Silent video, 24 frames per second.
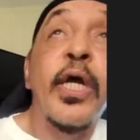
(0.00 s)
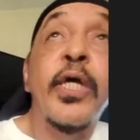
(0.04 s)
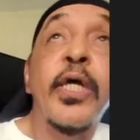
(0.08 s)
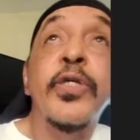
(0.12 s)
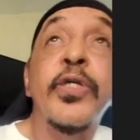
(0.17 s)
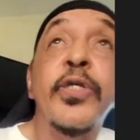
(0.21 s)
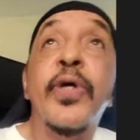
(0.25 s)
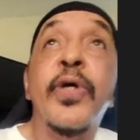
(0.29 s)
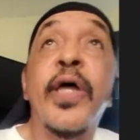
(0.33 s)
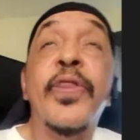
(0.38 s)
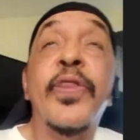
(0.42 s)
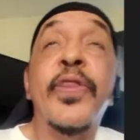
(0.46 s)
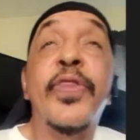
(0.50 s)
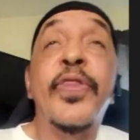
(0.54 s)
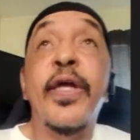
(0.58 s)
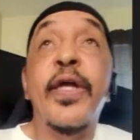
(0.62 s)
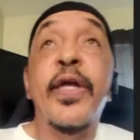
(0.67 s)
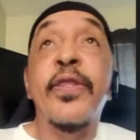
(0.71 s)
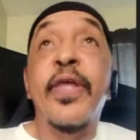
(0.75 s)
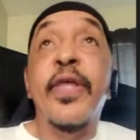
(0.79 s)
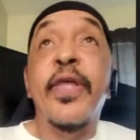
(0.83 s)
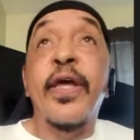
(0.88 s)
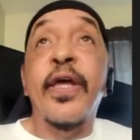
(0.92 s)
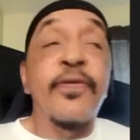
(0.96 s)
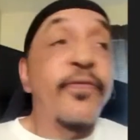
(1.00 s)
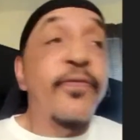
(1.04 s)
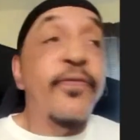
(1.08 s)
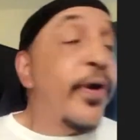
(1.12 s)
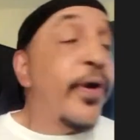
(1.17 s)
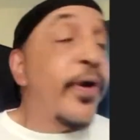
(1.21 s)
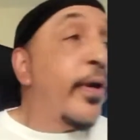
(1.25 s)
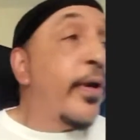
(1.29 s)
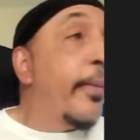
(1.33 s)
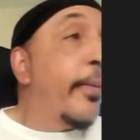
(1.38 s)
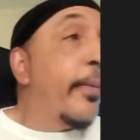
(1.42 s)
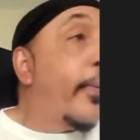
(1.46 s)
So I think that is
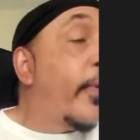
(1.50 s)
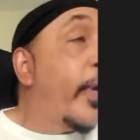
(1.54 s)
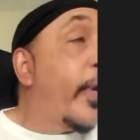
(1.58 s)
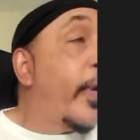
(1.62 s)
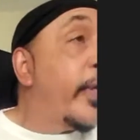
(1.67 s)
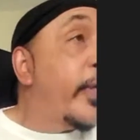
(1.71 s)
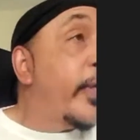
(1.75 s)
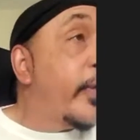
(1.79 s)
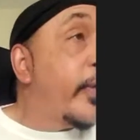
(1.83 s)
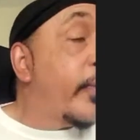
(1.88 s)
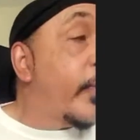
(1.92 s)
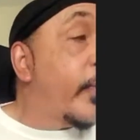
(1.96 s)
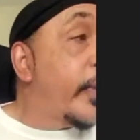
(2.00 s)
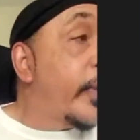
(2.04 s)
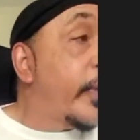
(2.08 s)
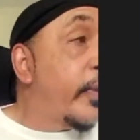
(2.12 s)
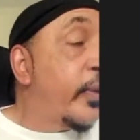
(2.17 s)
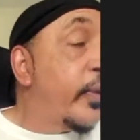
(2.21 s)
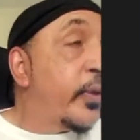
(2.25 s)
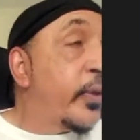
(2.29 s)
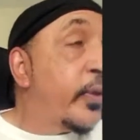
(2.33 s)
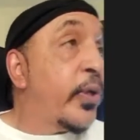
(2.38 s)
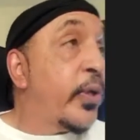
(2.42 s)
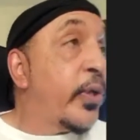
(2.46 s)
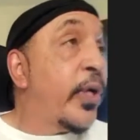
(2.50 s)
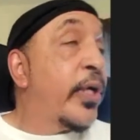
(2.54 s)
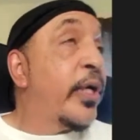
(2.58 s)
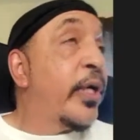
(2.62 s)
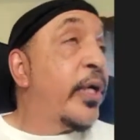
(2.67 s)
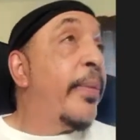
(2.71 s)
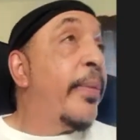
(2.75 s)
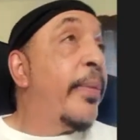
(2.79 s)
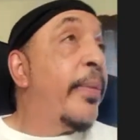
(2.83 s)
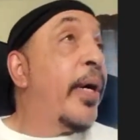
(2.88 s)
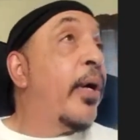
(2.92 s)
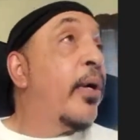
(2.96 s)
very important when you're talking
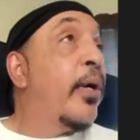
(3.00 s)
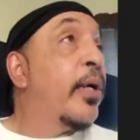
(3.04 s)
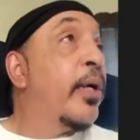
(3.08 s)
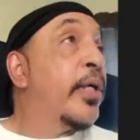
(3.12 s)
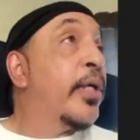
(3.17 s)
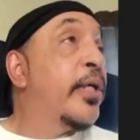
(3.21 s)
about